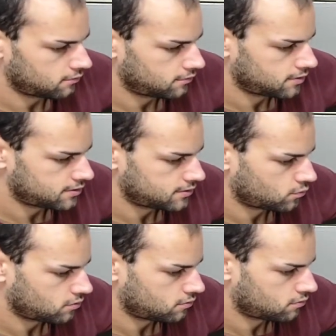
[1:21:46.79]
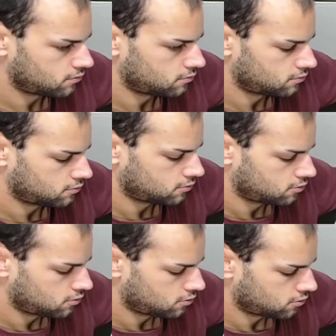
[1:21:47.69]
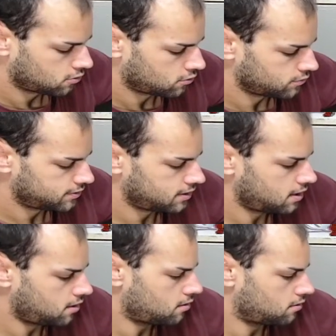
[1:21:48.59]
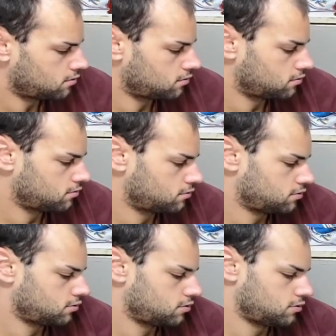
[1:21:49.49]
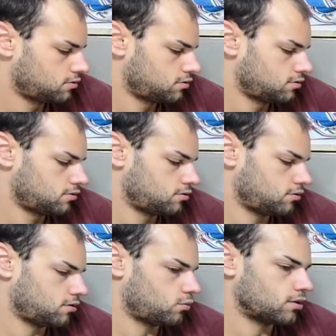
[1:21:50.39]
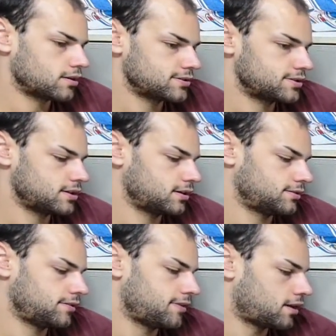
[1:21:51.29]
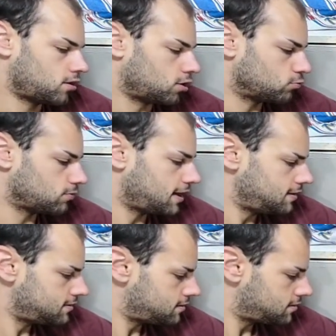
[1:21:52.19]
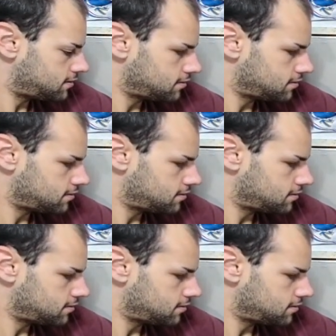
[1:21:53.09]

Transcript: This one goes there. I want to see I did that all right.